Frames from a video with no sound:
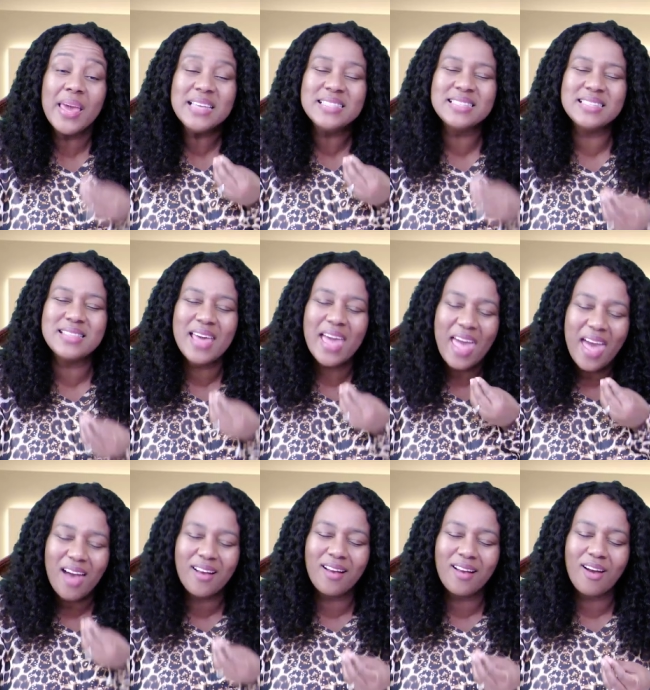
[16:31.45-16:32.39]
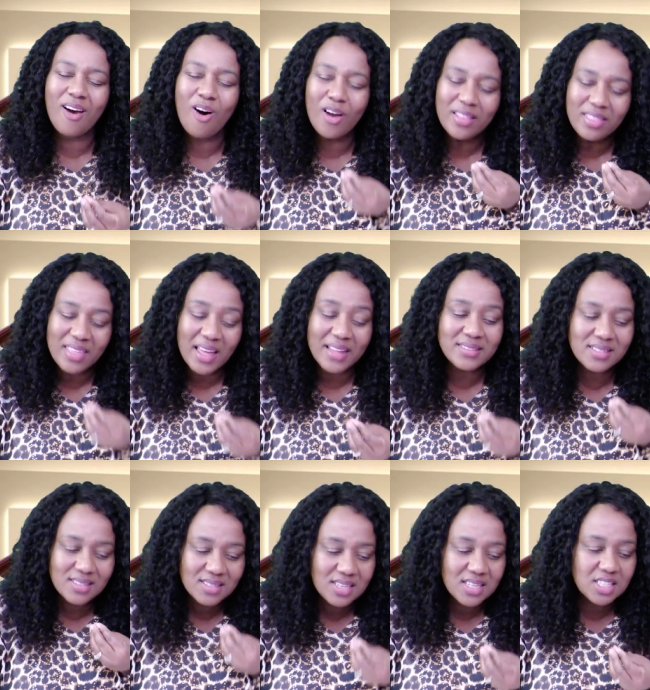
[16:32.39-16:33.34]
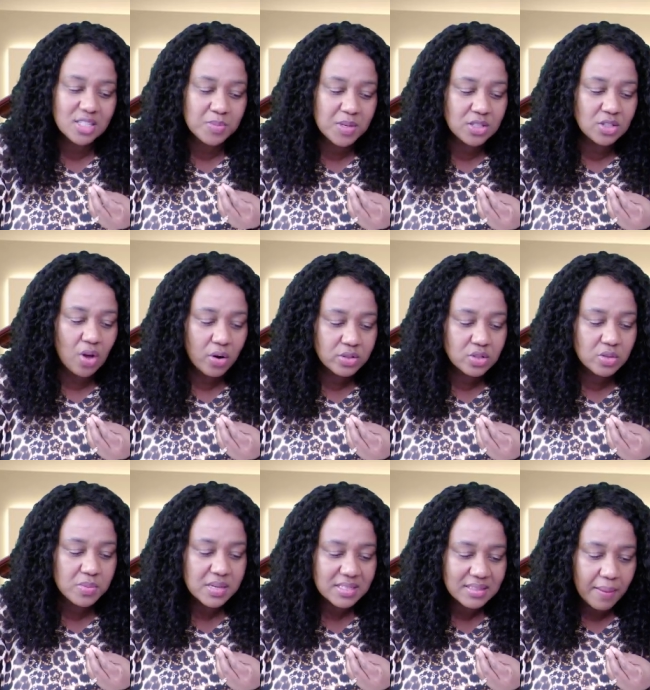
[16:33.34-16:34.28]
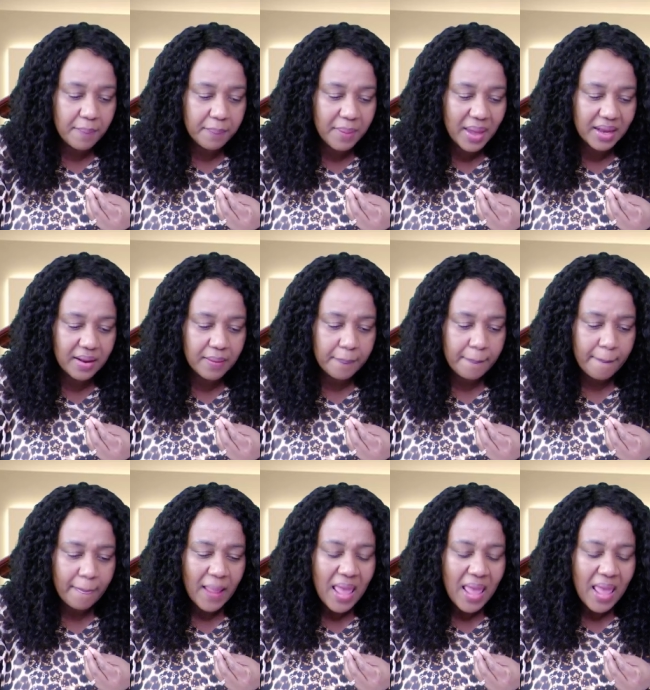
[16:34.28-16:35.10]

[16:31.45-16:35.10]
Is there a God that sees me? Talk to me, somebody.